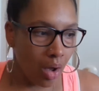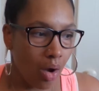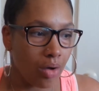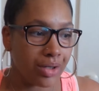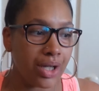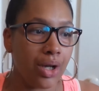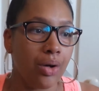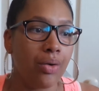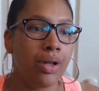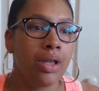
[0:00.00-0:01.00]

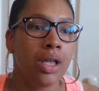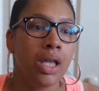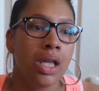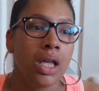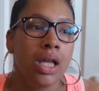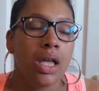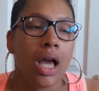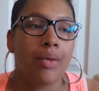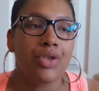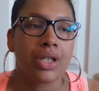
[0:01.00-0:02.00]
Also,
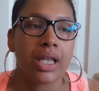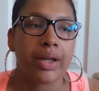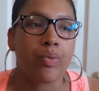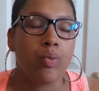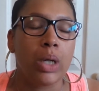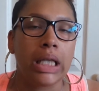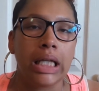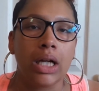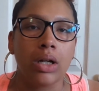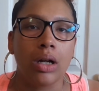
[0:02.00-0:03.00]
I'm just like
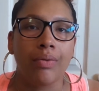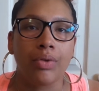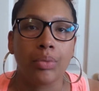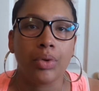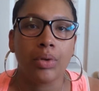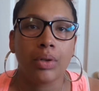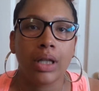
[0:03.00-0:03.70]
really uncomfortable.